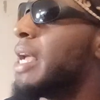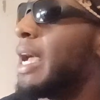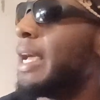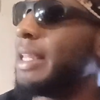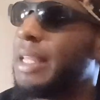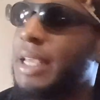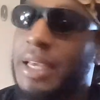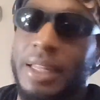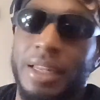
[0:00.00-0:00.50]

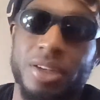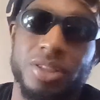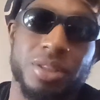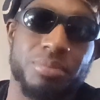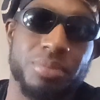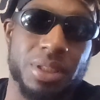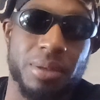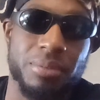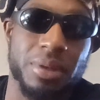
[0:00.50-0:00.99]
and then there's
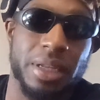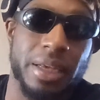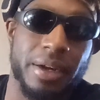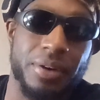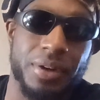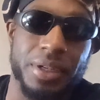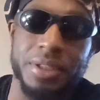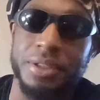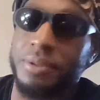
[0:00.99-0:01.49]
some
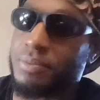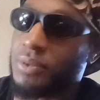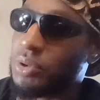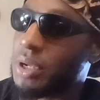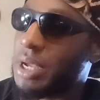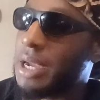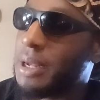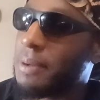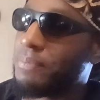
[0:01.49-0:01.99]
similarities.
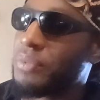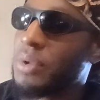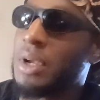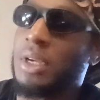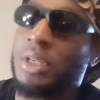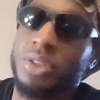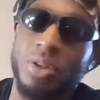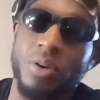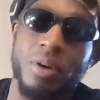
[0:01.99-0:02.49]
Okay,
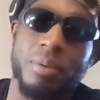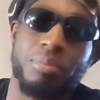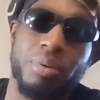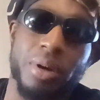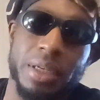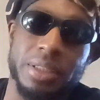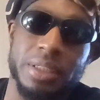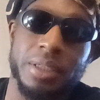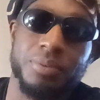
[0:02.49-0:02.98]
so in
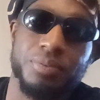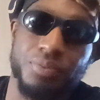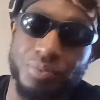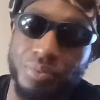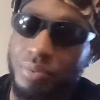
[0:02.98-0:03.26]
prison,